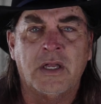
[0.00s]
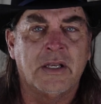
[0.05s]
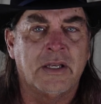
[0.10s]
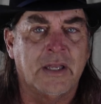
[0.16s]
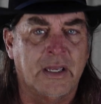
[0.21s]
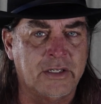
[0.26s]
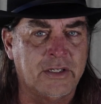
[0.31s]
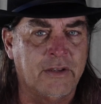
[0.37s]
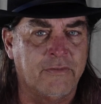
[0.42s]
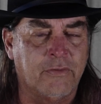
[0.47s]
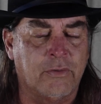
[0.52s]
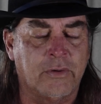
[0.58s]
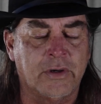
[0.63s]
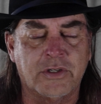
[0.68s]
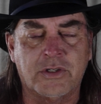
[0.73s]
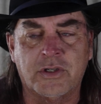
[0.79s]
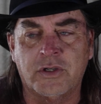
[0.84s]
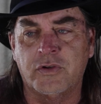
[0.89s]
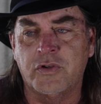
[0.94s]

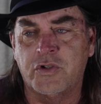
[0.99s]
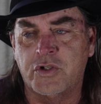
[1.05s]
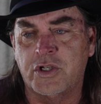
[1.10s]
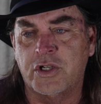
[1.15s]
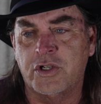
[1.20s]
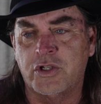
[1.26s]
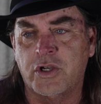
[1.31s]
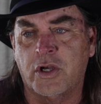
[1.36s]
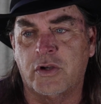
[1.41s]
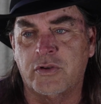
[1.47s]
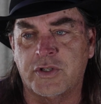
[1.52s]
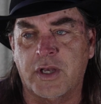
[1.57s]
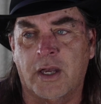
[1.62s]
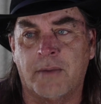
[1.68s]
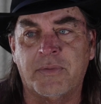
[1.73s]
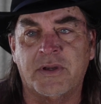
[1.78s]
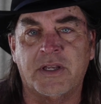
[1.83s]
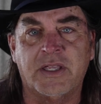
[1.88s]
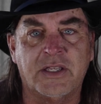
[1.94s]
1942, she shows
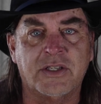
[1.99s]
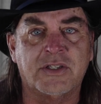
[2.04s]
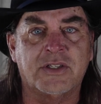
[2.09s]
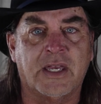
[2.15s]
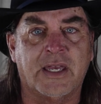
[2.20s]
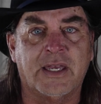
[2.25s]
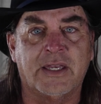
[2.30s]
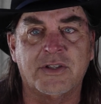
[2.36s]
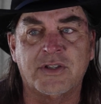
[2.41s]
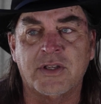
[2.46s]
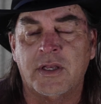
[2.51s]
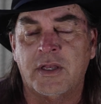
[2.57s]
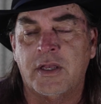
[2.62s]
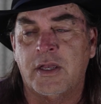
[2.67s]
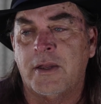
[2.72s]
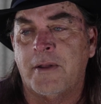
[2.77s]
up and he says